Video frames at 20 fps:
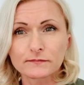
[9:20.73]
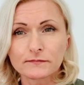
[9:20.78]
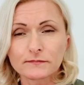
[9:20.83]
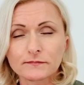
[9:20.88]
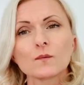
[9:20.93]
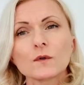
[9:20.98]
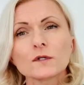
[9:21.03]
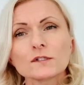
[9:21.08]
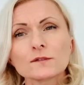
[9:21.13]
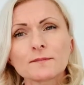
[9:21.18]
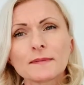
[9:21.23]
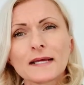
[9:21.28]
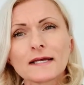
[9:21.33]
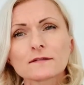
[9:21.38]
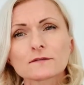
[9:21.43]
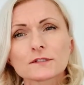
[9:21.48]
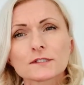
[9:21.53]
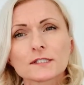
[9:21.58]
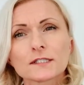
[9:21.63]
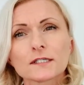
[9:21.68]
What
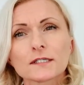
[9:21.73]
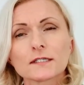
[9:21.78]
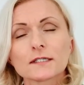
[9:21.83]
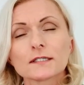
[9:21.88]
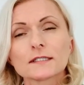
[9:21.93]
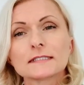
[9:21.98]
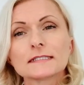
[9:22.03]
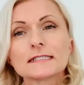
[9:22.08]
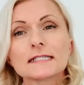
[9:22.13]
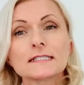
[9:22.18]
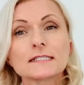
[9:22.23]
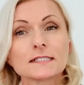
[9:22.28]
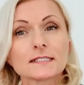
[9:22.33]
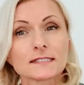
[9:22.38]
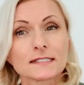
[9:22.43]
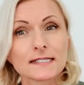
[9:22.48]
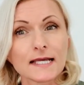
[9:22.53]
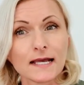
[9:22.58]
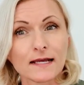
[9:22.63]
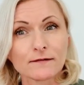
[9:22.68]
about didn't
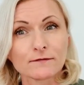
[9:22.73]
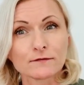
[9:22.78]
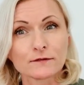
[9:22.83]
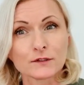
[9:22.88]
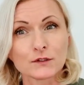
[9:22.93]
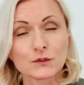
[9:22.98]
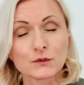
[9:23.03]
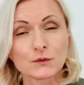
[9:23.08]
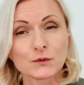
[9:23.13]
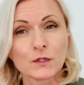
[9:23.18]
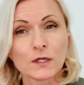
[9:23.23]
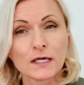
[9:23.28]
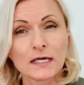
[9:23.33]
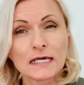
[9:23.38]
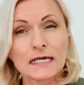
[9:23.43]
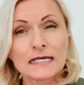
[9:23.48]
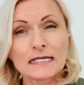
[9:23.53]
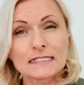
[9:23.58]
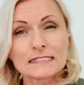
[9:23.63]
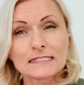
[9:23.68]
have to?
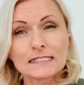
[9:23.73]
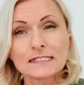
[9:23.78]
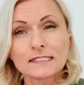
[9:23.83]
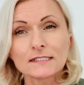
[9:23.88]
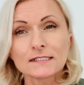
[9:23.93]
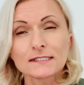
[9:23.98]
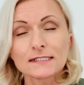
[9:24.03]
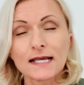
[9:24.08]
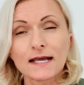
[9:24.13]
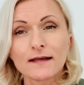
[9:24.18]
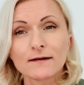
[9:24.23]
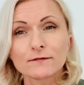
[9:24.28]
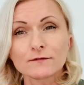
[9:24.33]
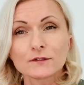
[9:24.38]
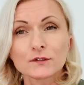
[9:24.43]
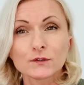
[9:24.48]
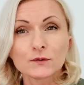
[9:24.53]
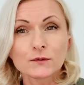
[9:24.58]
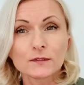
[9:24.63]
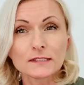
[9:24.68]
Didn't have
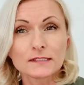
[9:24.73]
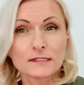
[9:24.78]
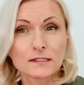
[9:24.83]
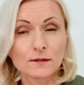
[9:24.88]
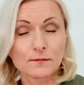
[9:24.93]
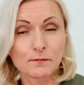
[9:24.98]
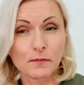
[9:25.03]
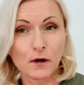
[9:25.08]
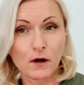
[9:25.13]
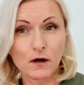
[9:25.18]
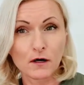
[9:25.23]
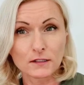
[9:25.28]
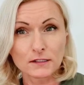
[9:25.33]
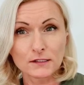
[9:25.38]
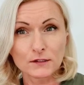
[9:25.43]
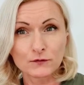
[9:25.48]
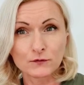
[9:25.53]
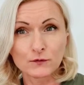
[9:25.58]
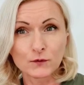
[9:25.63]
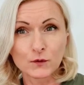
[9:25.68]
to is the past
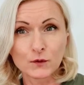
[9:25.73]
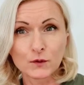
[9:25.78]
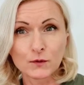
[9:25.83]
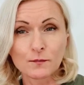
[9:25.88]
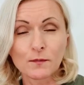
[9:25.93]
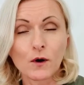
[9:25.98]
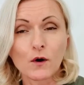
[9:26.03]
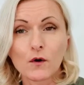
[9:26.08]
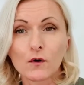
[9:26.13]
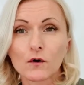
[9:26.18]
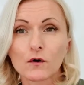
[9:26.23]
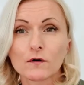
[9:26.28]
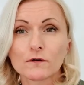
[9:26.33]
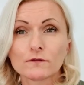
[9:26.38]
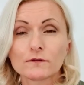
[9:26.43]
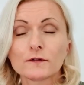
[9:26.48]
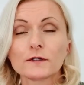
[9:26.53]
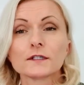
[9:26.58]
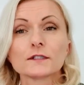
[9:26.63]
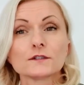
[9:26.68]
form of
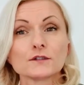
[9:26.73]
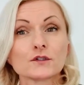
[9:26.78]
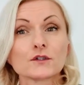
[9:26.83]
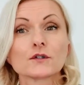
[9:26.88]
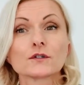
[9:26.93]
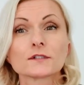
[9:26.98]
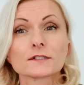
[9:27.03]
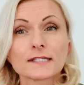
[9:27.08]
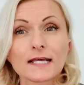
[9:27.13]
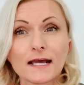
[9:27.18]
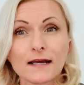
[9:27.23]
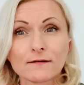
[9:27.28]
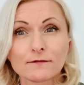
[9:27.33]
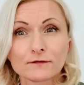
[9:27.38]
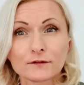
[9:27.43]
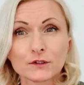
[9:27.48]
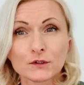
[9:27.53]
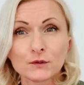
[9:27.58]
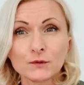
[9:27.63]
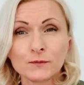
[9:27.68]
don't have
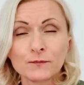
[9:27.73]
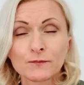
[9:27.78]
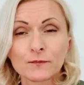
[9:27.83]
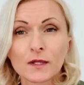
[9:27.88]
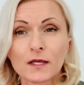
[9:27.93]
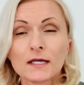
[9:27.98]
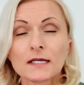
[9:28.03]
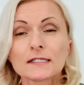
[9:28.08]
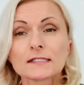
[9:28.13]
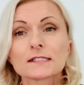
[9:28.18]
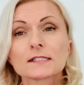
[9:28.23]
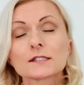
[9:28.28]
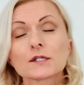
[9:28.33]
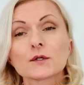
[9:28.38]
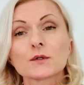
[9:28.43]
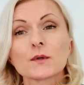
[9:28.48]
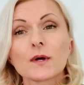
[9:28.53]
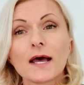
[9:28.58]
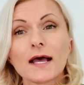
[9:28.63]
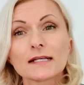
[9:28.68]
to.
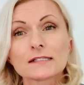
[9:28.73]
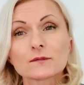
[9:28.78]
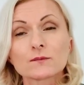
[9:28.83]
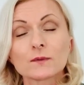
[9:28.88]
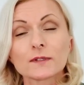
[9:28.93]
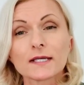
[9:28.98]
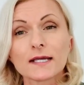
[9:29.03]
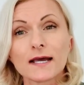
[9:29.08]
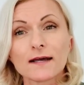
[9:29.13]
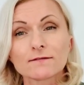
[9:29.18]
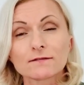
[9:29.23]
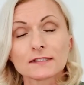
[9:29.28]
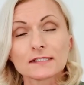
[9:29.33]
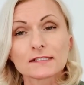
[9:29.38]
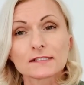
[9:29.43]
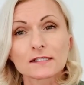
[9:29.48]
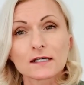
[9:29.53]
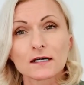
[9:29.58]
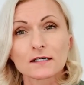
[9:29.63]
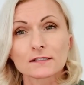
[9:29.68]
So as we have
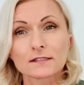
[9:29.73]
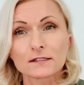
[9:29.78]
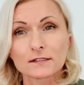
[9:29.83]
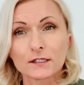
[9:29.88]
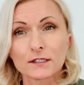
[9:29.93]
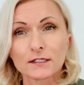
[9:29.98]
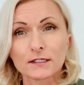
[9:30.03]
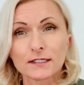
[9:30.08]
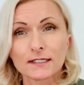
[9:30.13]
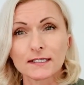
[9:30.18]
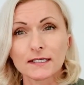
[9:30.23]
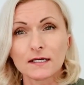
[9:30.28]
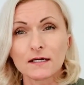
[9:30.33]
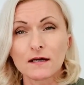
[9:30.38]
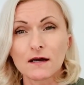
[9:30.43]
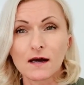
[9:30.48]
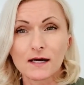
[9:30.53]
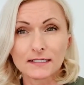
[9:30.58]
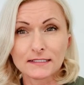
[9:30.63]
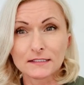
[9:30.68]
discussed earlier,
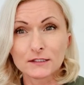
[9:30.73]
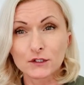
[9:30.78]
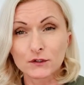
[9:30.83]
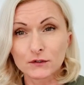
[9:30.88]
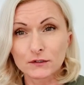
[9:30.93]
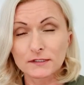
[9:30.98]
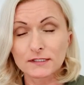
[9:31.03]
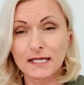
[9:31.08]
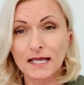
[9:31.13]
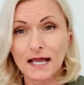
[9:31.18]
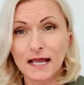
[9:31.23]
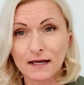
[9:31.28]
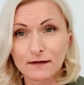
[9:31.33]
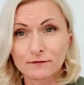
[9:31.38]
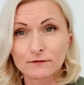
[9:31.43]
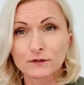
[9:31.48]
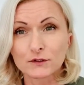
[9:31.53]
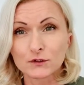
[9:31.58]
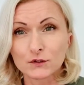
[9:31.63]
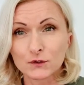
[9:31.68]
I don't have
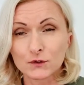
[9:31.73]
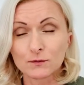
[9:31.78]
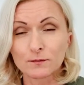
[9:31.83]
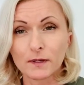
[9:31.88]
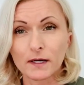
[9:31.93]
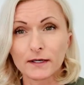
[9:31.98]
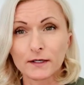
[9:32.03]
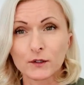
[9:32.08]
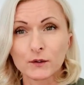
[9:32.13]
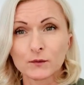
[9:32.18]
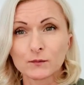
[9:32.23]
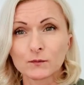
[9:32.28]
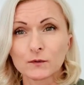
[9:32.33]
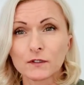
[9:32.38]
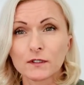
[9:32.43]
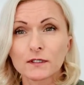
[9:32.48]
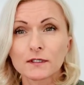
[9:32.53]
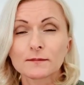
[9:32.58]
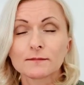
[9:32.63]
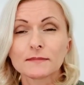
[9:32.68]
to do my
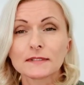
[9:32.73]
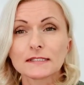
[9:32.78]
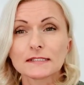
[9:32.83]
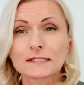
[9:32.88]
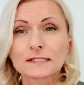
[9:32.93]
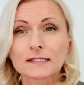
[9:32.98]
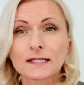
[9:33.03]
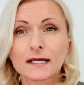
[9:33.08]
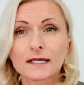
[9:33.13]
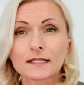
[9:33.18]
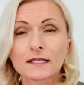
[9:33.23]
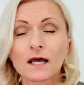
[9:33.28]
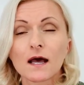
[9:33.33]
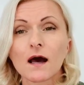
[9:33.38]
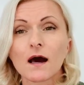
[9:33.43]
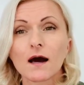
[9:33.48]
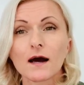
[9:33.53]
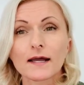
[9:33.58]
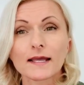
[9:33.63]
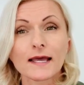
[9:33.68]
homework means that
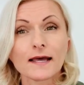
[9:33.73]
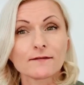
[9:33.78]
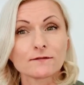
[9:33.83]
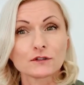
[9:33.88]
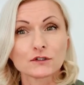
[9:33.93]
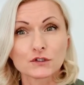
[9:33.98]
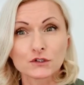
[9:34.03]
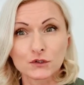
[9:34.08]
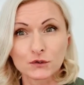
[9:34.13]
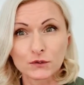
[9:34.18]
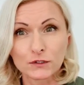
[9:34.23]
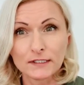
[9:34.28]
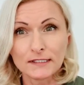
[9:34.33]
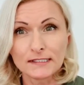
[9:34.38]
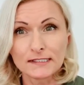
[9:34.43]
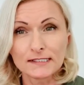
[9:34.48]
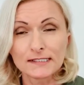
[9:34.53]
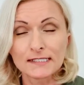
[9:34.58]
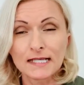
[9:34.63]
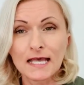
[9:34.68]
I have a
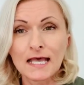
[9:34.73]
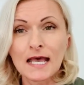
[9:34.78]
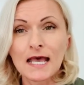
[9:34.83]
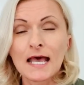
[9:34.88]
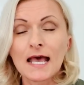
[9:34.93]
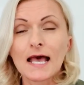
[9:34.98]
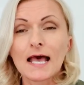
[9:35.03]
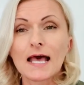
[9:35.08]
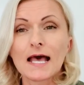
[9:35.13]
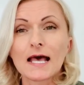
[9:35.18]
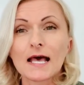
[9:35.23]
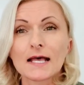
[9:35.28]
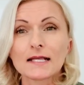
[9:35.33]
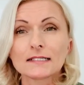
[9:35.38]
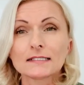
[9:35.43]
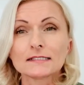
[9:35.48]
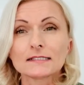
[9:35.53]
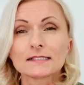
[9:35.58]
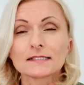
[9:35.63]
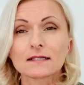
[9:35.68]
choice
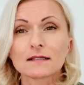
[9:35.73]
and